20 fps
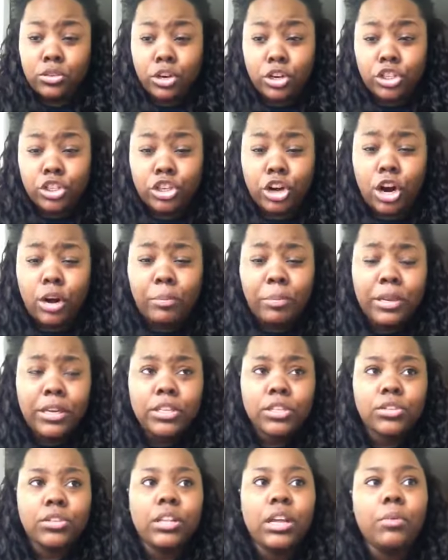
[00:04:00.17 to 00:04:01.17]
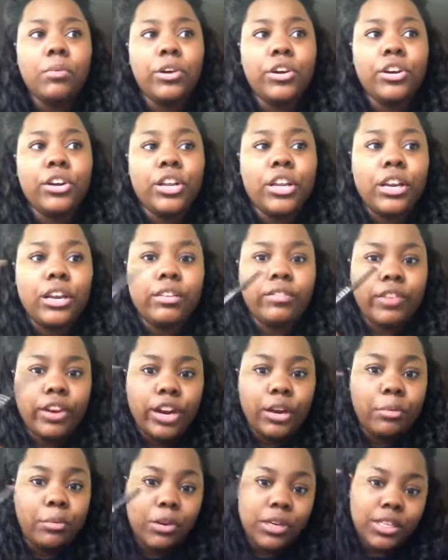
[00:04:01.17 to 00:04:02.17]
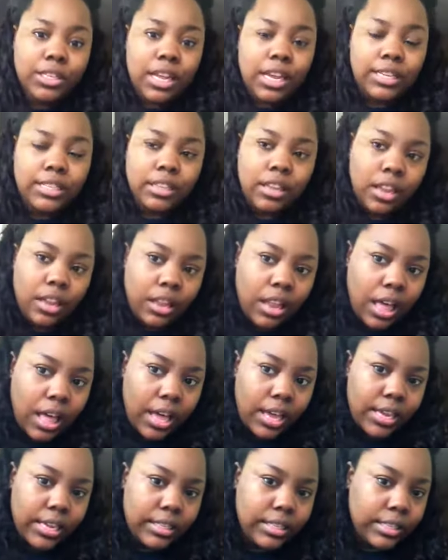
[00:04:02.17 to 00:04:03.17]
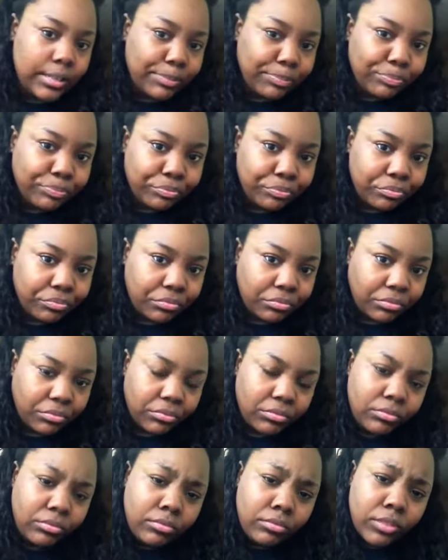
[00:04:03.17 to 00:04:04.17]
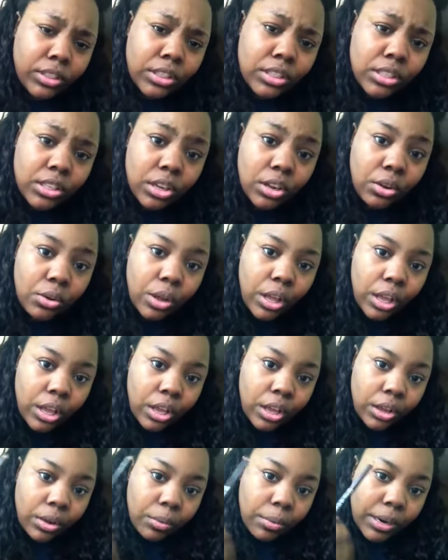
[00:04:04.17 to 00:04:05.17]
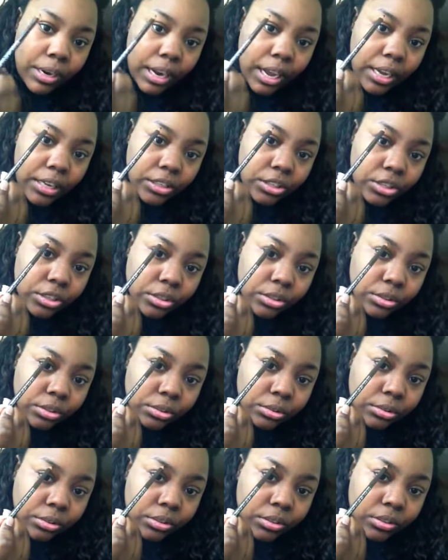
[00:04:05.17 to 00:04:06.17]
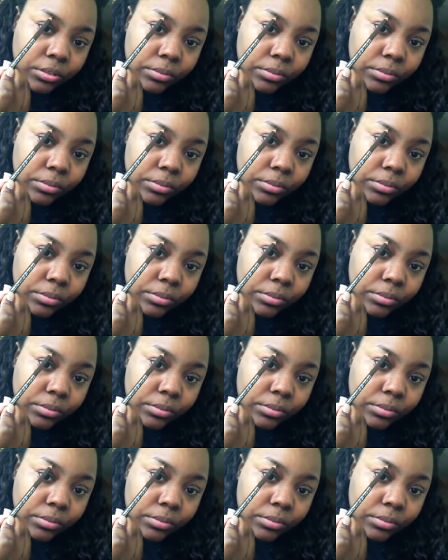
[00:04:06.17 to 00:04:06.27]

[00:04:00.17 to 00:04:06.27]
are sharpened so that way you're getting very precise lines. So what I do